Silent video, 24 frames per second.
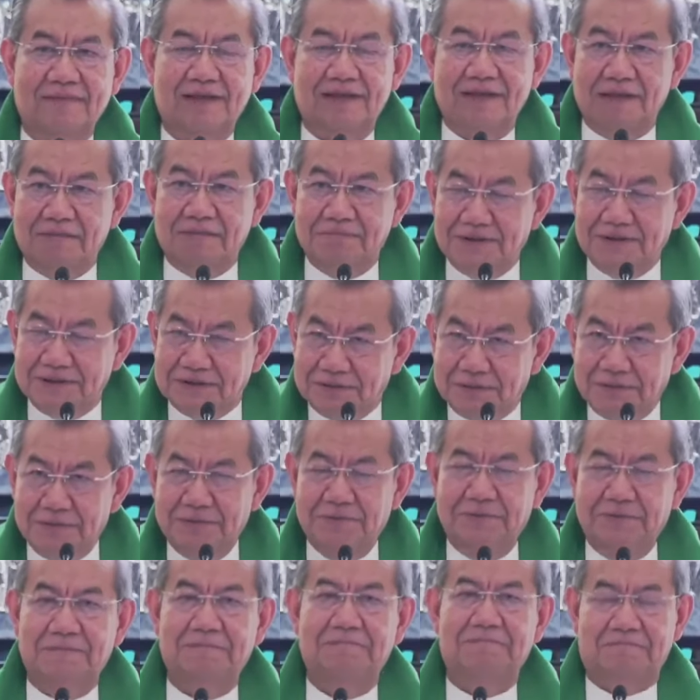Number
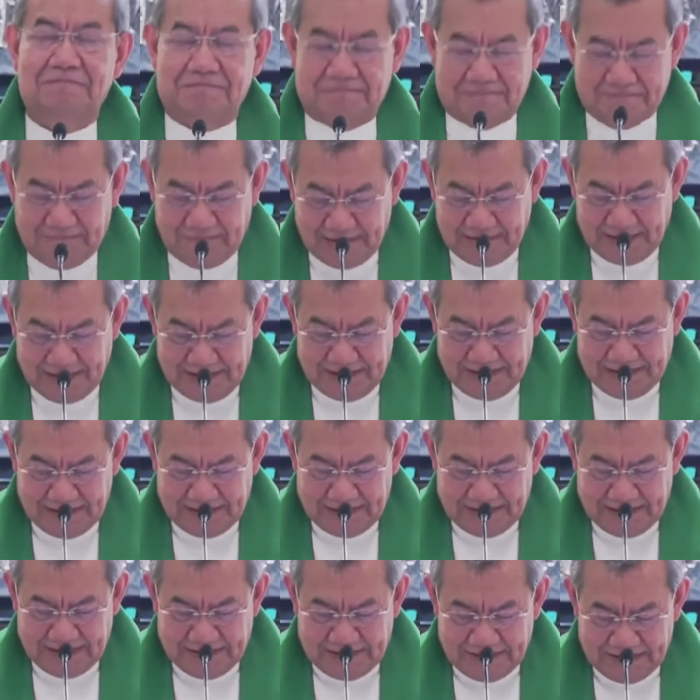two,
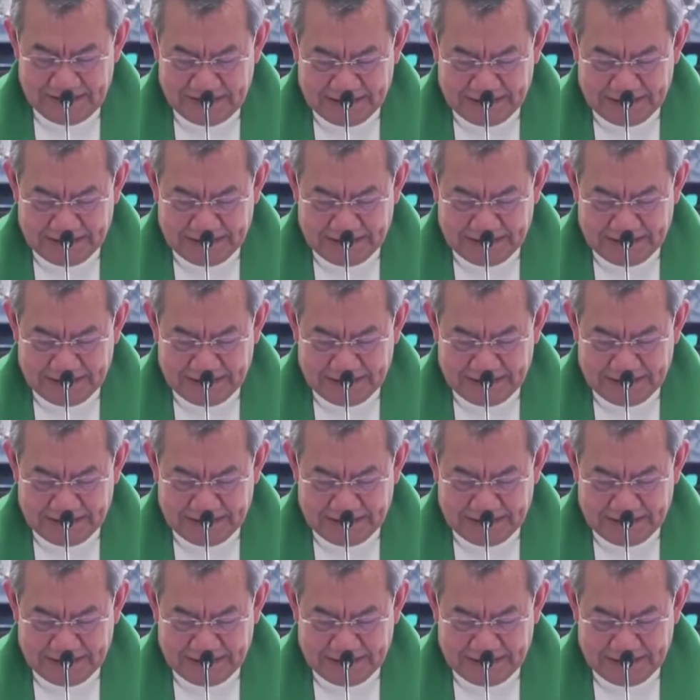they